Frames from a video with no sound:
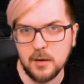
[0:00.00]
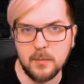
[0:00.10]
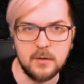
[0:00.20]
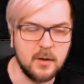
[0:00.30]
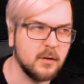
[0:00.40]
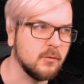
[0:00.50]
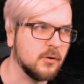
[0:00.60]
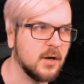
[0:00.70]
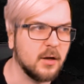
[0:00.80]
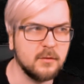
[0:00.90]
but then your
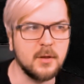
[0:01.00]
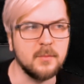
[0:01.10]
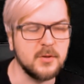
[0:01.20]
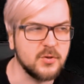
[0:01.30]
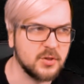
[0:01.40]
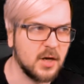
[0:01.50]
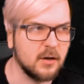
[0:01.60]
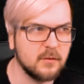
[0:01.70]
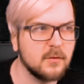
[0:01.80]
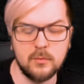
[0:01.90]
card can be just
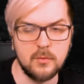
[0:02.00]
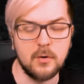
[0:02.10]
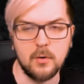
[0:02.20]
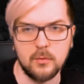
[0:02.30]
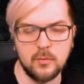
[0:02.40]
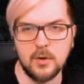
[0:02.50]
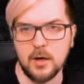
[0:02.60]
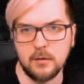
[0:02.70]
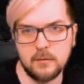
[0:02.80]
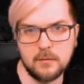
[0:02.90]
cast to draw 2
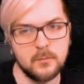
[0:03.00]
cards.